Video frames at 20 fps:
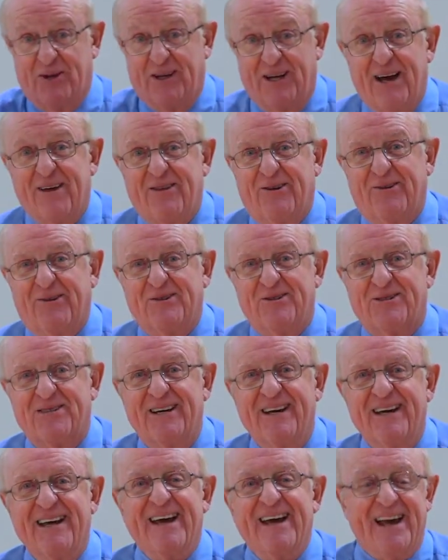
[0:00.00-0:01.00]
than others.
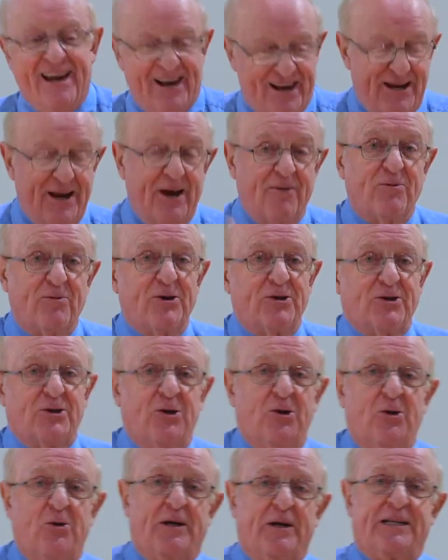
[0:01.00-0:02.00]
Number
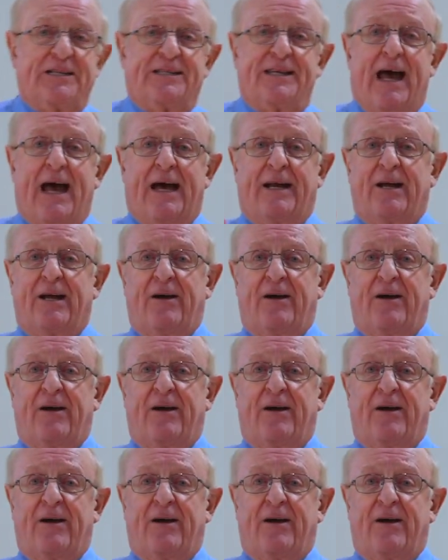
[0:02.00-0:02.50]
2 is that